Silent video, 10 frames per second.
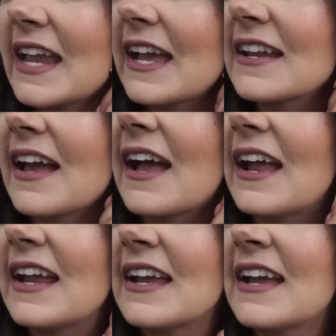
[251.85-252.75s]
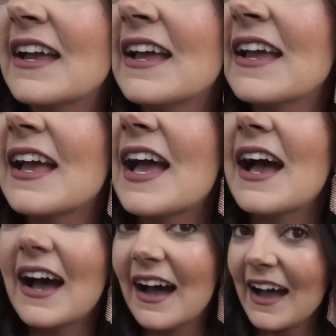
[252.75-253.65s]
And I
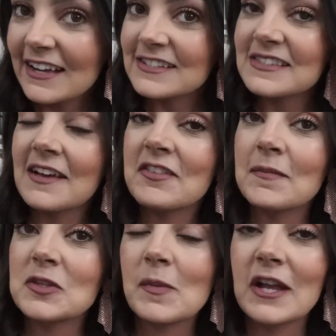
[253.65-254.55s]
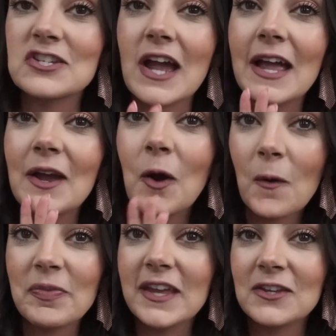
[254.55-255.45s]
I just love them so much. I
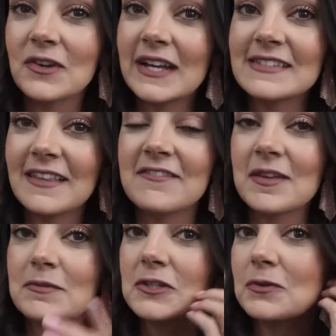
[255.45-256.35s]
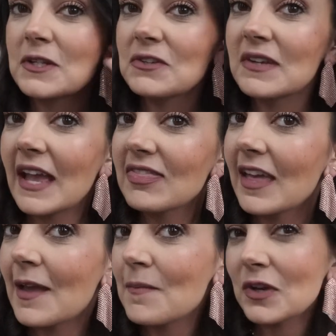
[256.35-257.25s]
hope that you guys love them too when you get
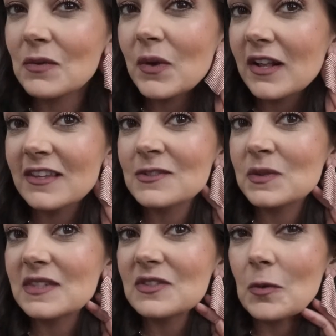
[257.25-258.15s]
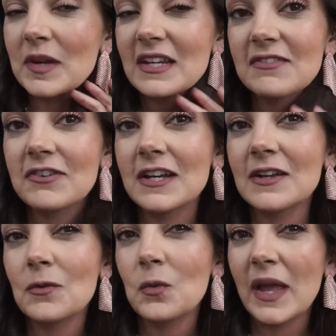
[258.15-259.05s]
them. You can wear these with so many
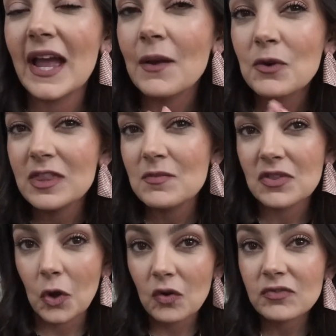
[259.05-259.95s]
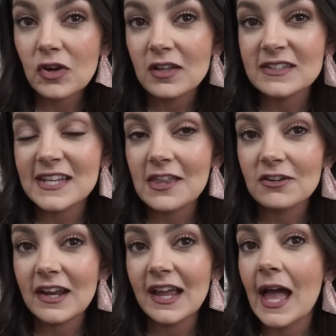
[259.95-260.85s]
different ways. I wore them with overalls the
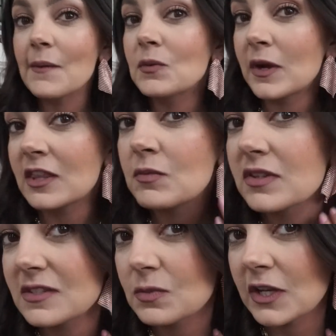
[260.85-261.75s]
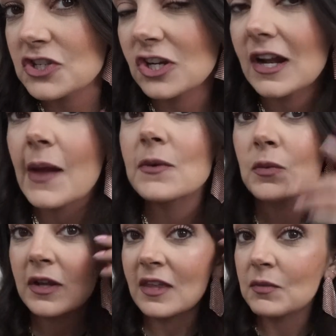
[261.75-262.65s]
other day. I would wear them with a sweatshirt. I would
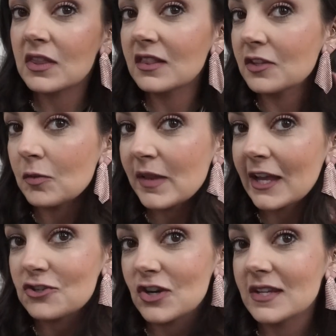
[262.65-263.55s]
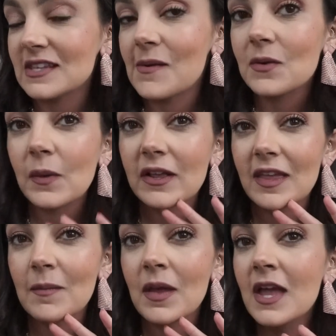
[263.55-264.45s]
wear them with a little black dress. I would wear
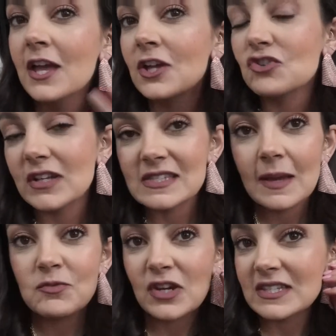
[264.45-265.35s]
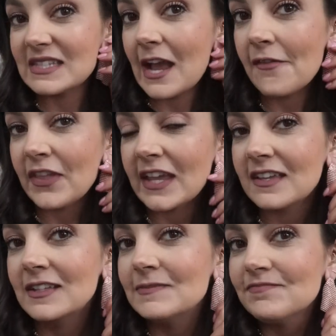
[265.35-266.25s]
them dressed up, dressed down,
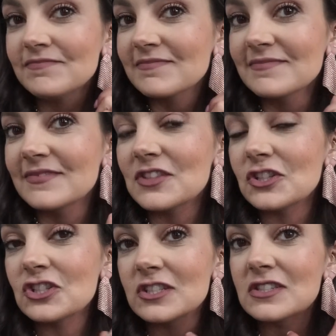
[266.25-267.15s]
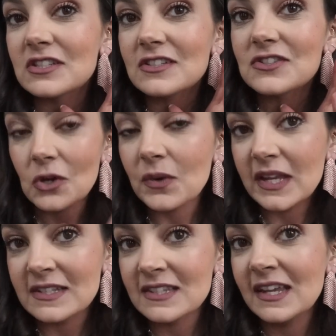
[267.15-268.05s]
like, they're just so
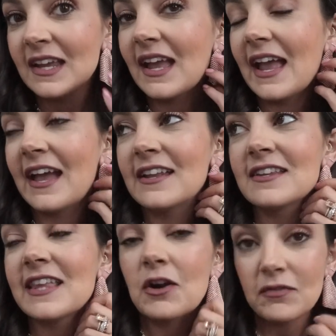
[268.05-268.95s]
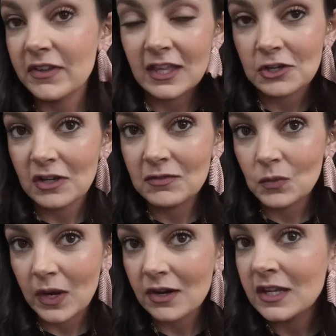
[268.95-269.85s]
easy, and they don't feel like you're
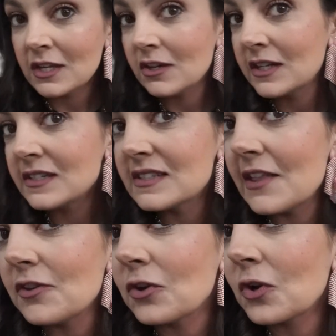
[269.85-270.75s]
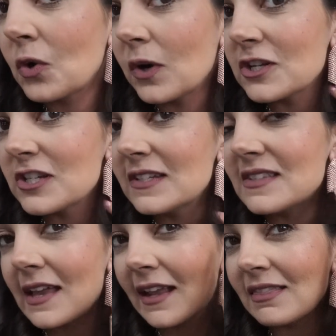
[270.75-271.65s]
even wearing earrings, and they're gorgeous,
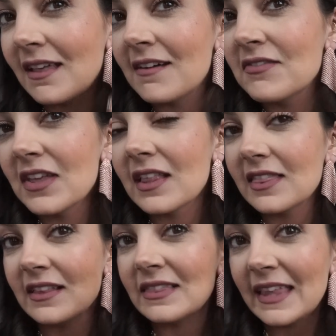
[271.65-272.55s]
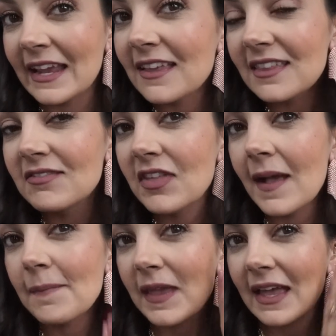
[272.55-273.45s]
and I love the length of
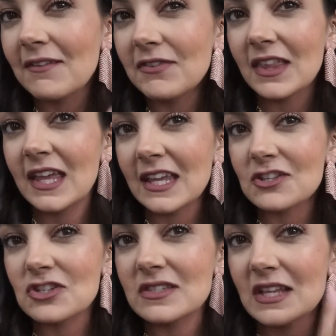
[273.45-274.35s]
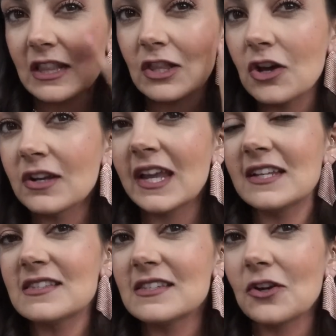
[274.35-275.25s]
them. Like, I feel like it just
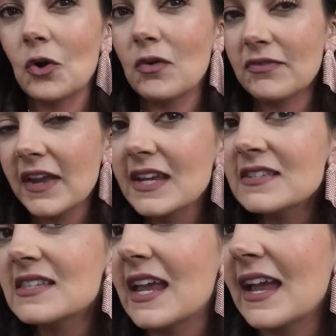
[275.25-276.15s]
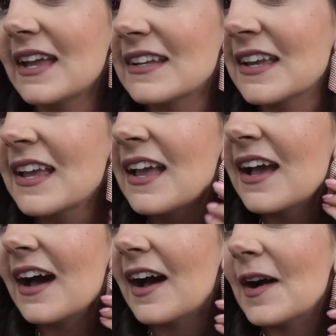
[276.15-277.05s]
elongates your whole face, and
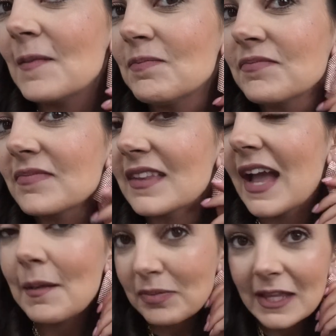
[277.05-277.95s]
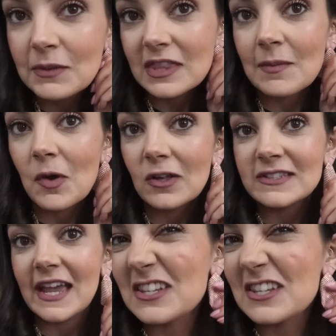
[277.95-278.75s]
um, I play with them all day.